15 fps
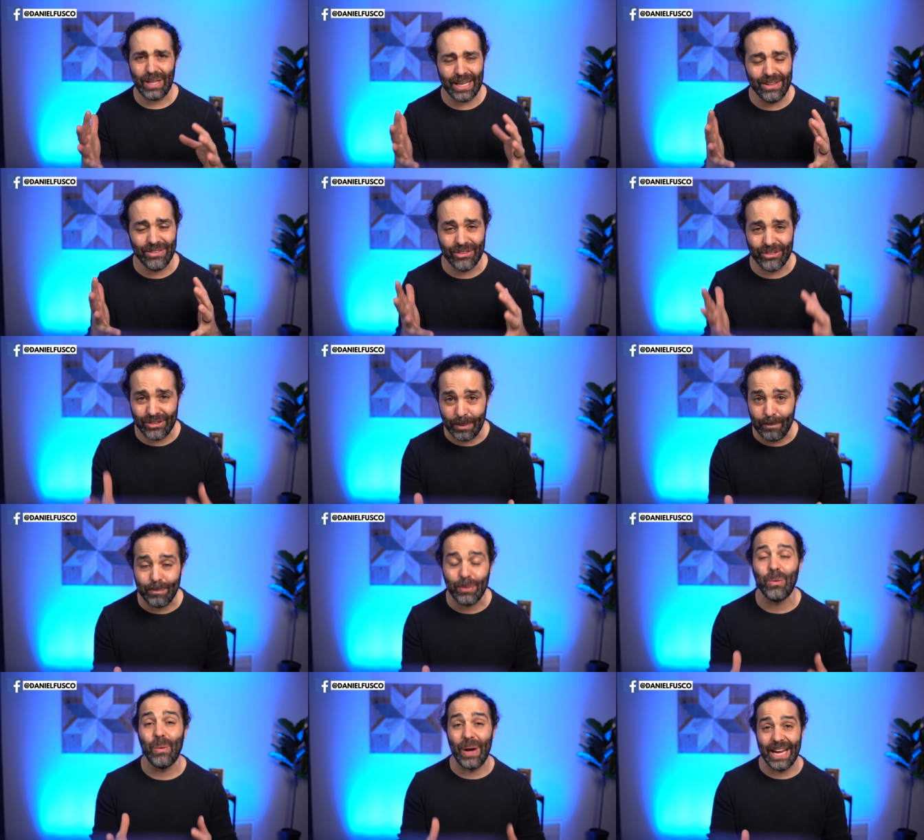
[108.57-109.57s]
in
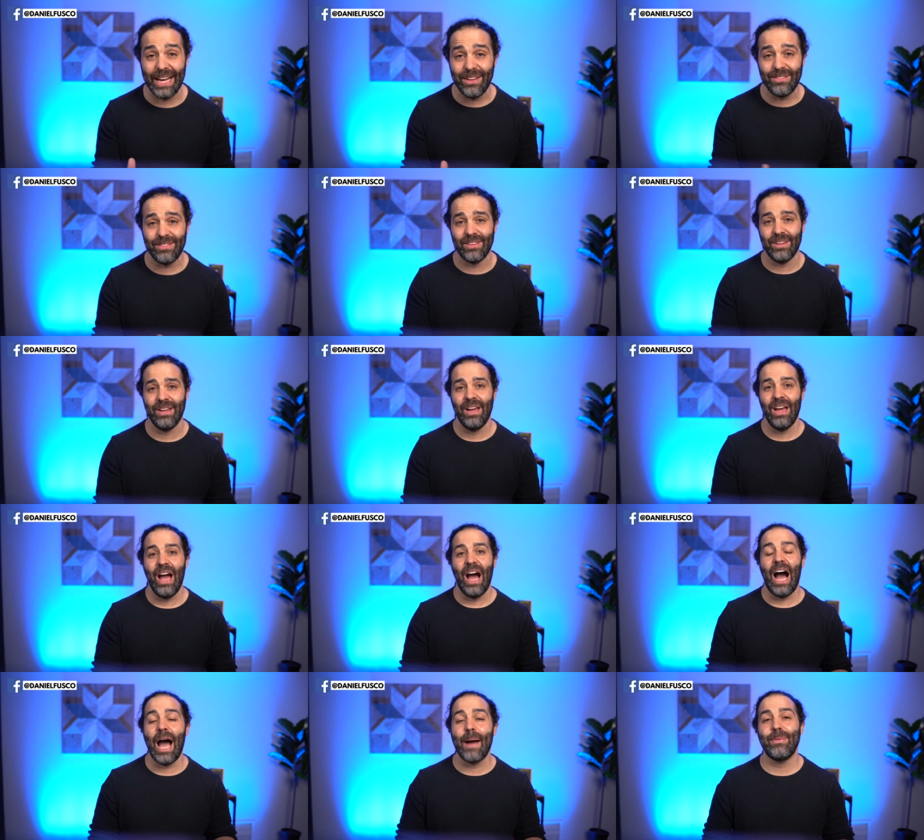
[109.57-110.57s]
simple ways,
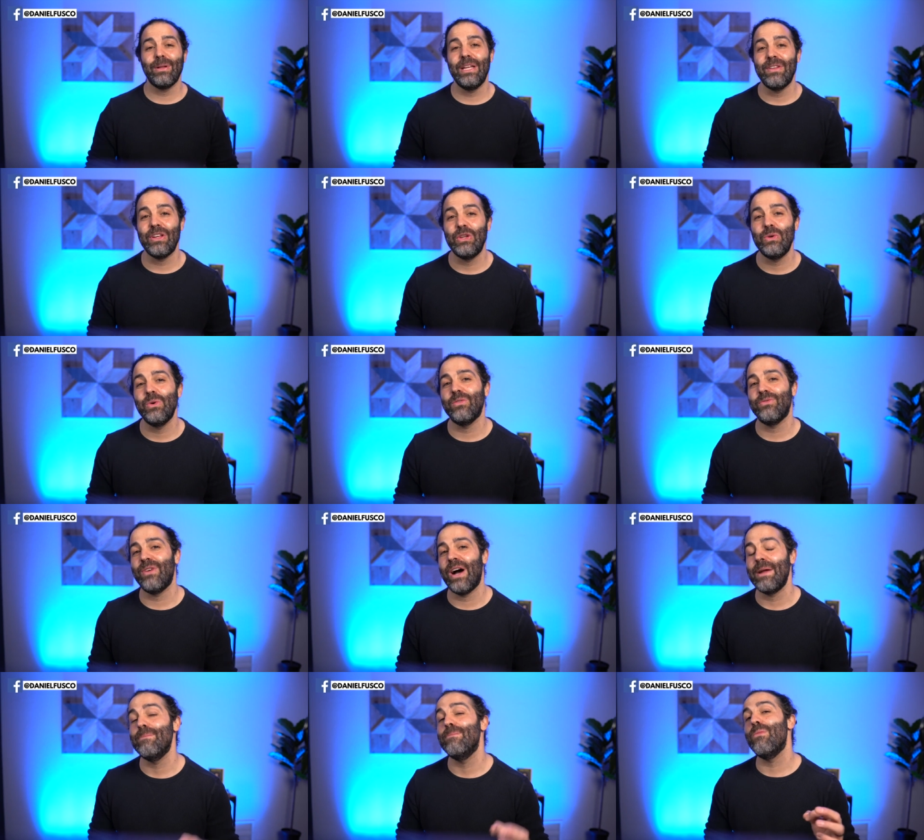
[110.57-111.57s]
I believe that you will
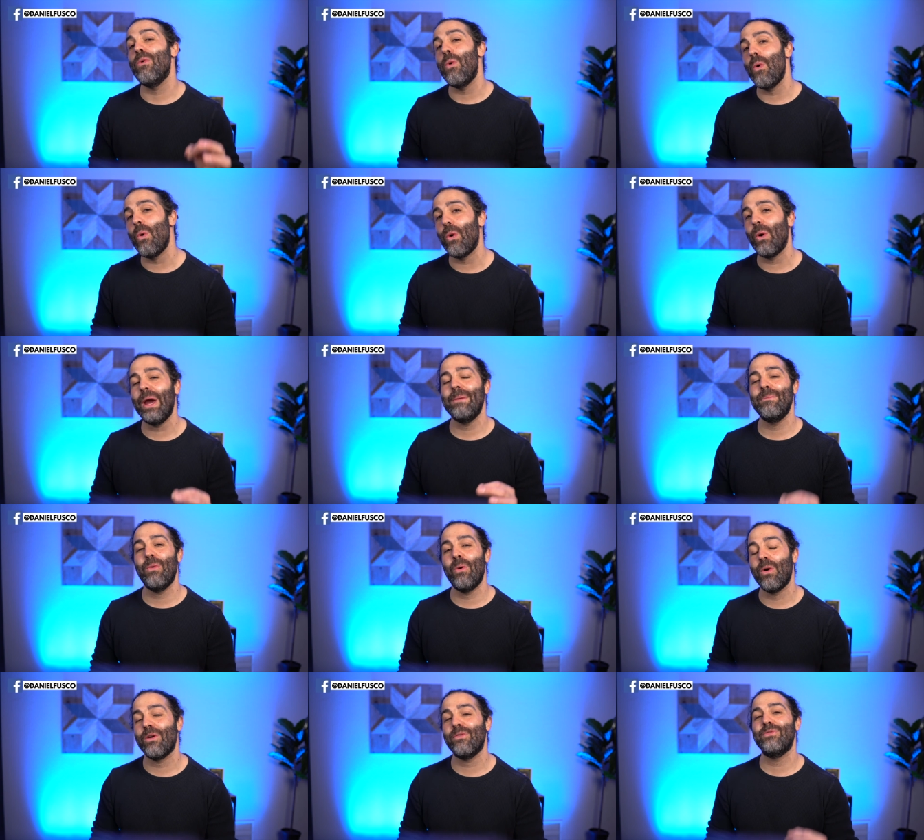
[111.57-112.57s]
find more and
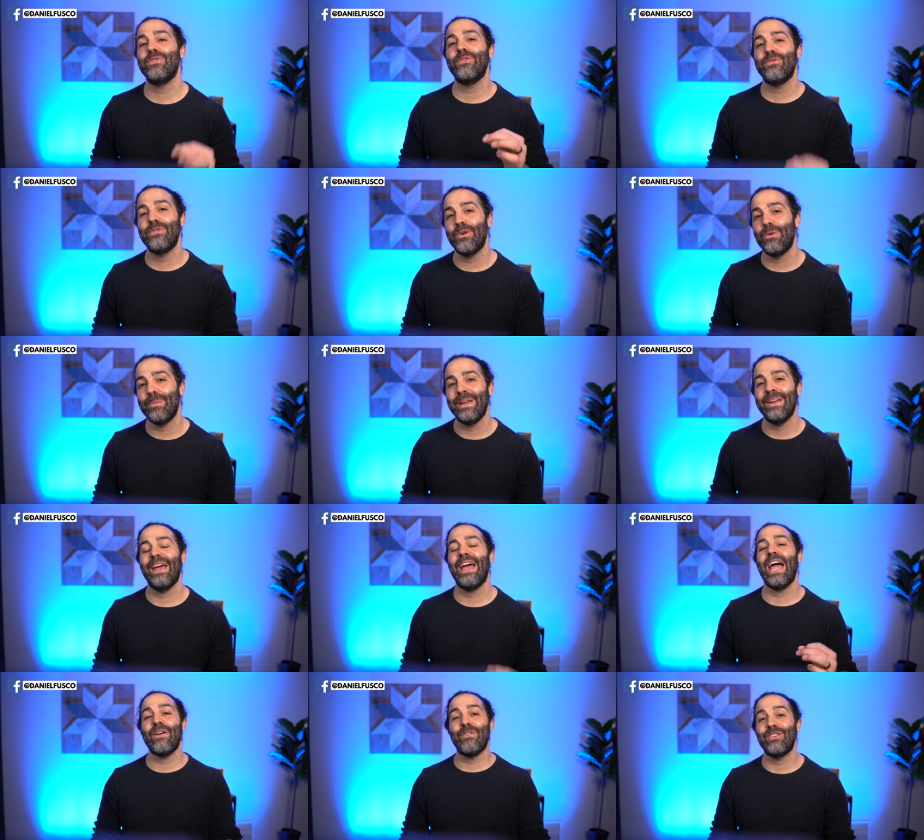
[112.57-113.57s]
more fulfillment
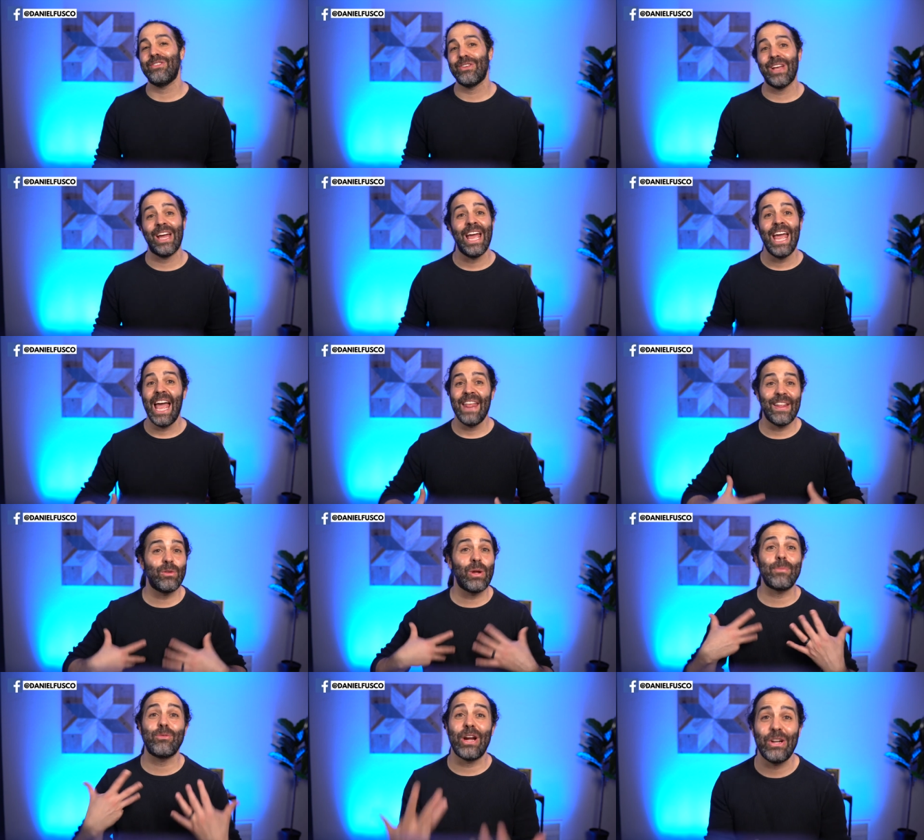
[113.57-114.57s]
every single day. That's
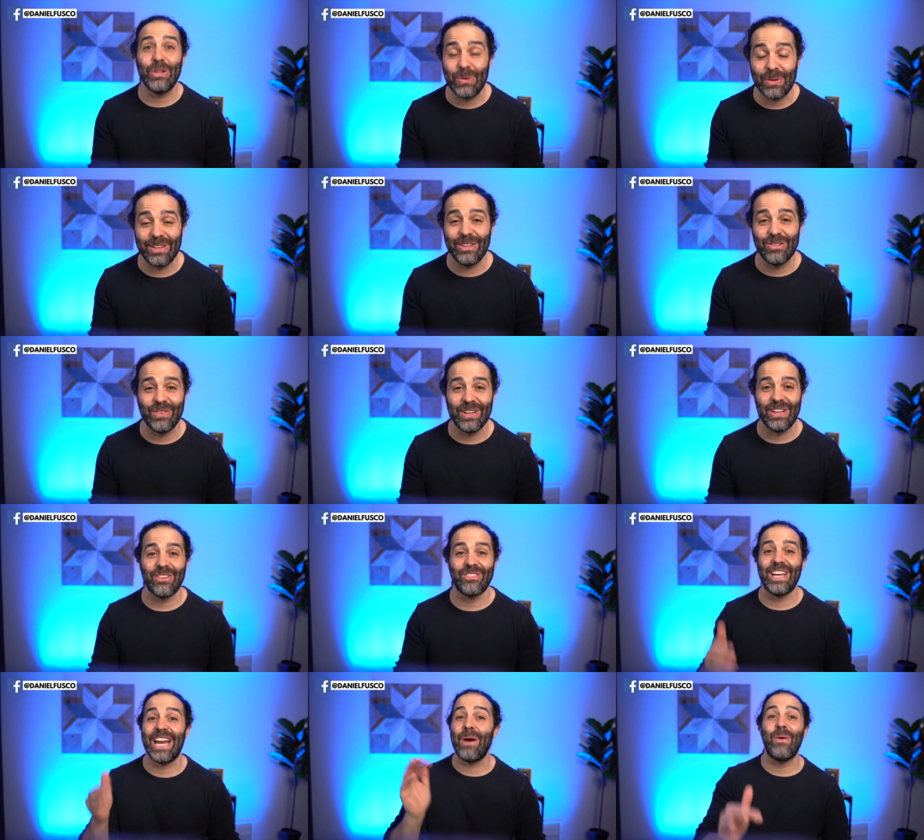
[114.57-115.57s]
what I'm trying to do with these
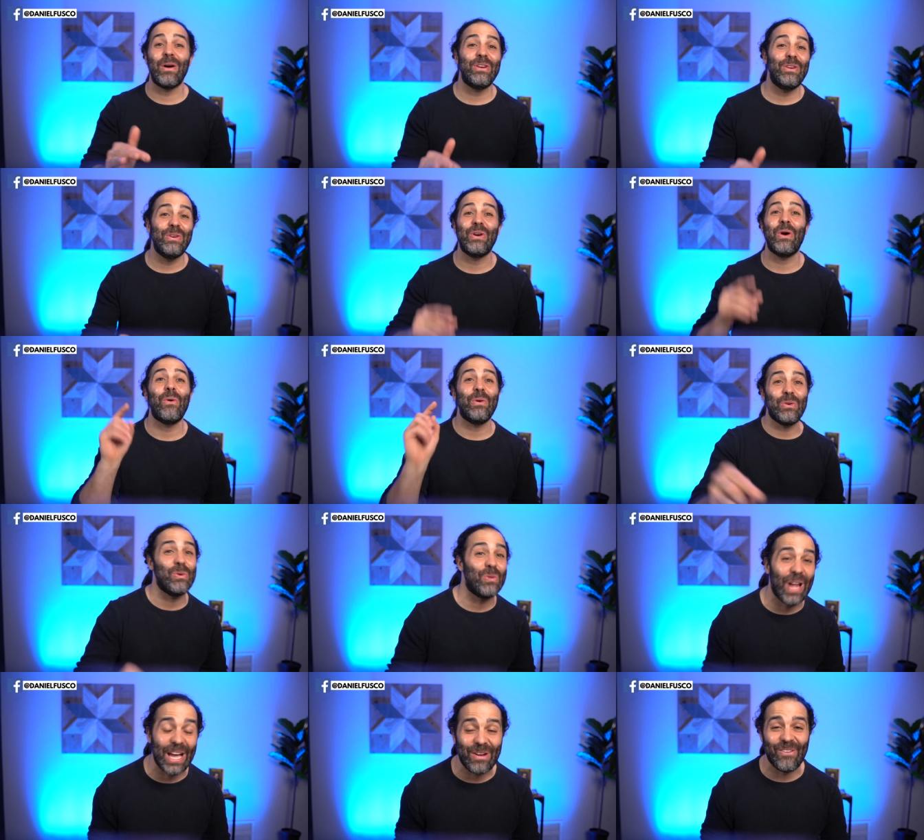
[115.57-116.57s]
videos, and I want you to go and
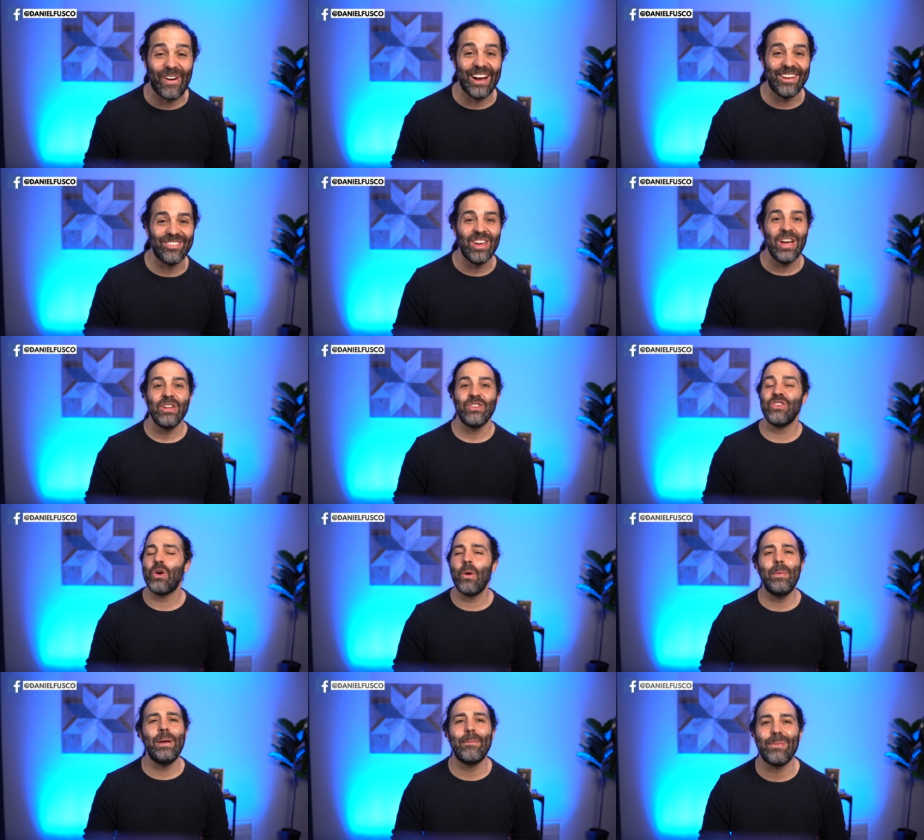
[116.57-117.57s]
do likewise. Just
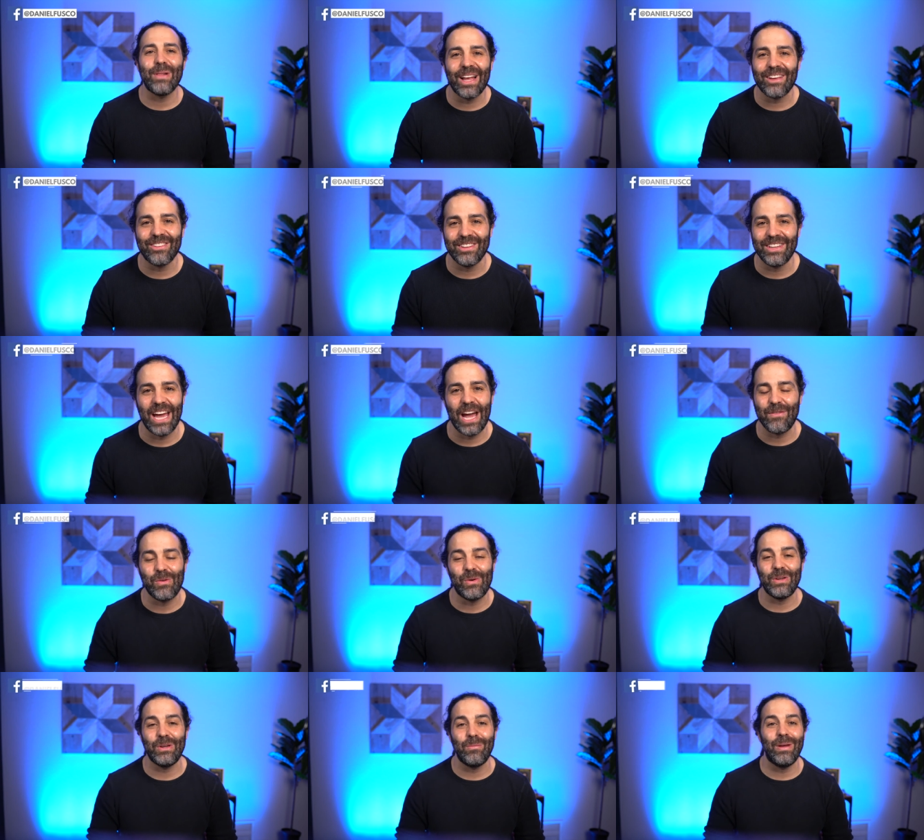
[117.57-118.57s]
go be a blessing to
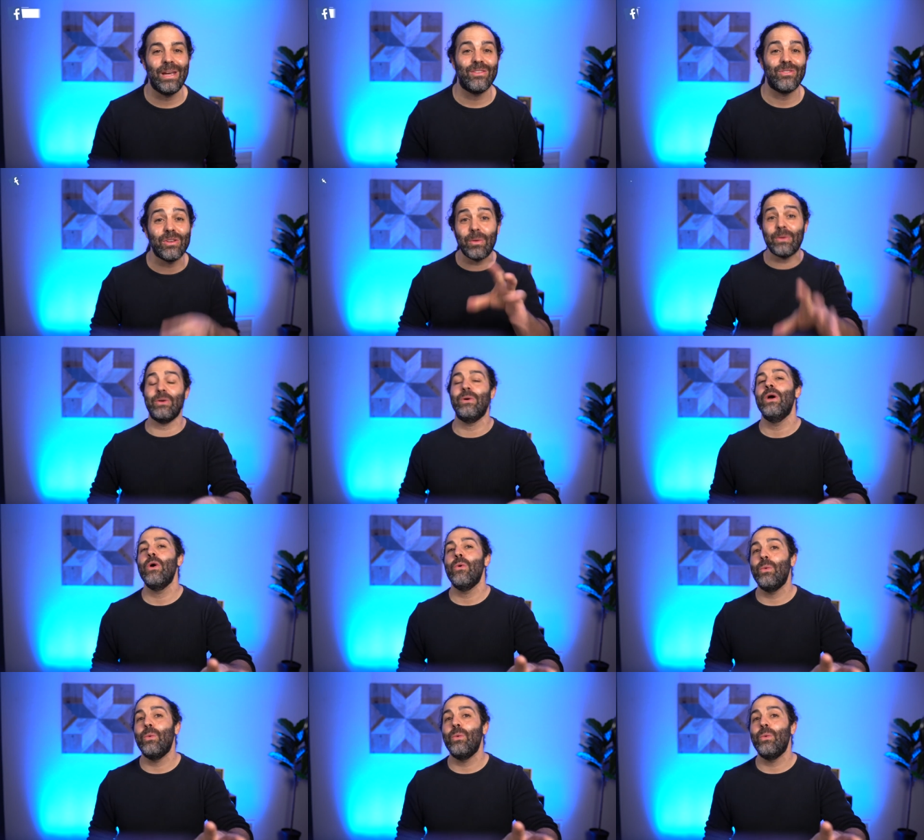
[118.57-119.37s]
everyone you meet. So that's what I do.